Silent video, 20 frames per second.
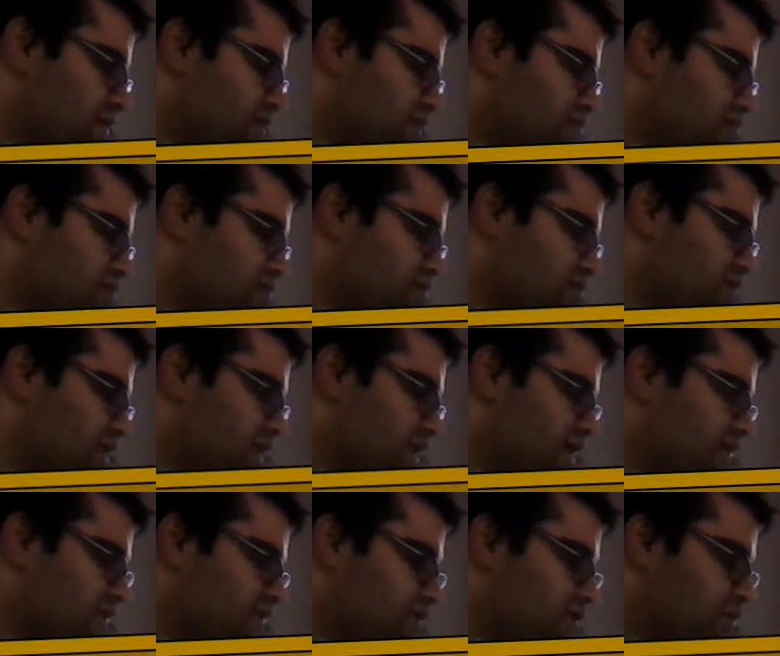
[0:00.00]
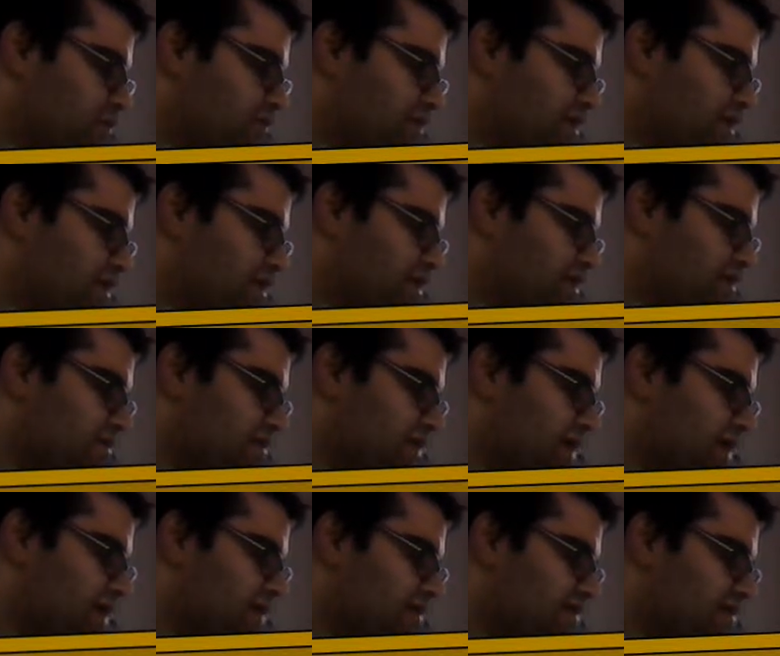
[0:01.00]
could have obtained
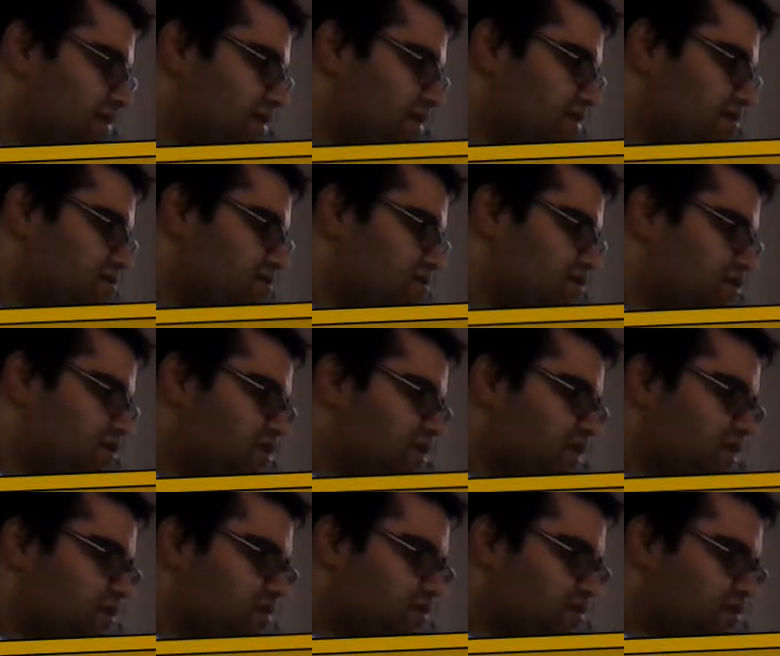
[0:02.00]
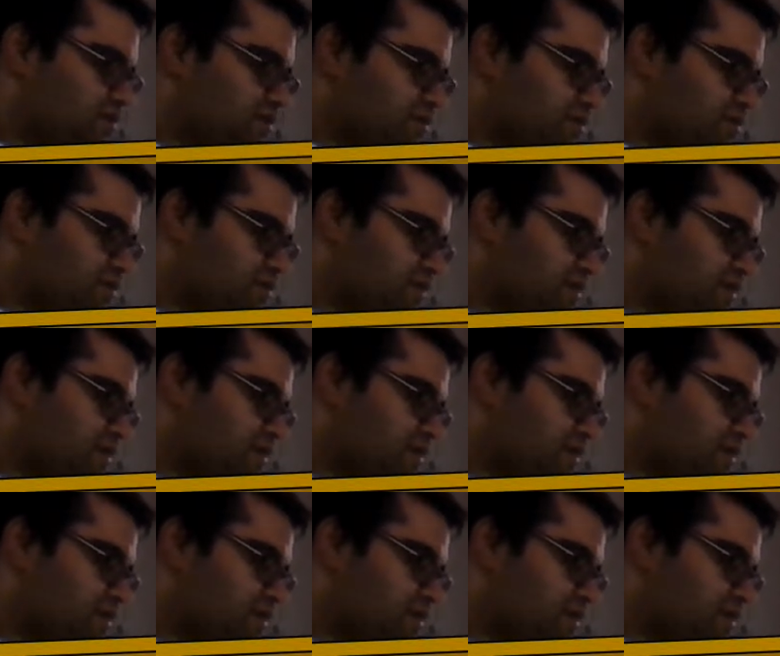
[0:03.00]
access to the Sky Roses.